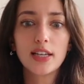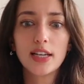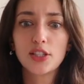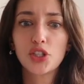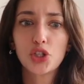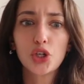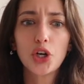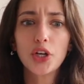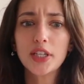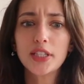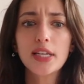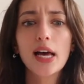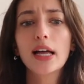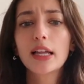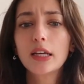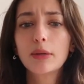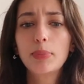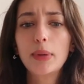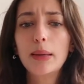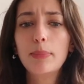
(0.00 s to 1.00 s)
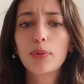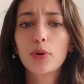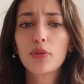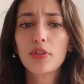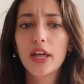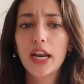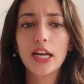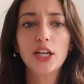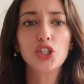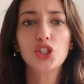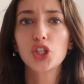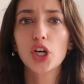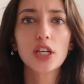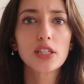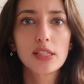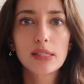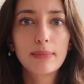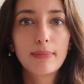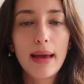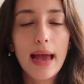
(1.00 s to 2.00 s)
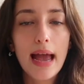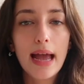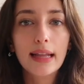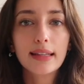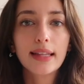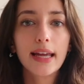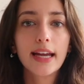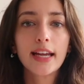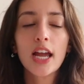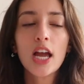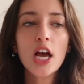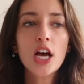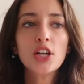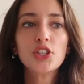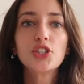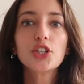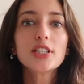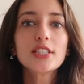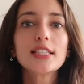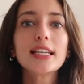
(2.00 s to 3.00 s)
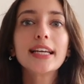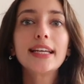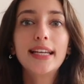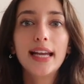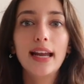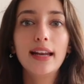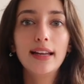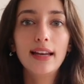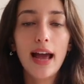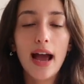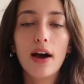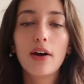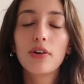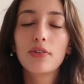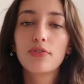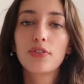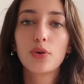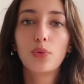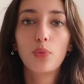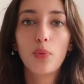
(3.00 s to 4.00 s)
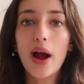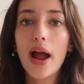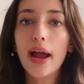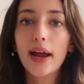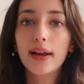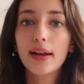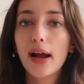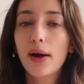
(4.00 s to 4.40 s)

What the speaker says: I started telling people that I just met, like, just to get it out of the way.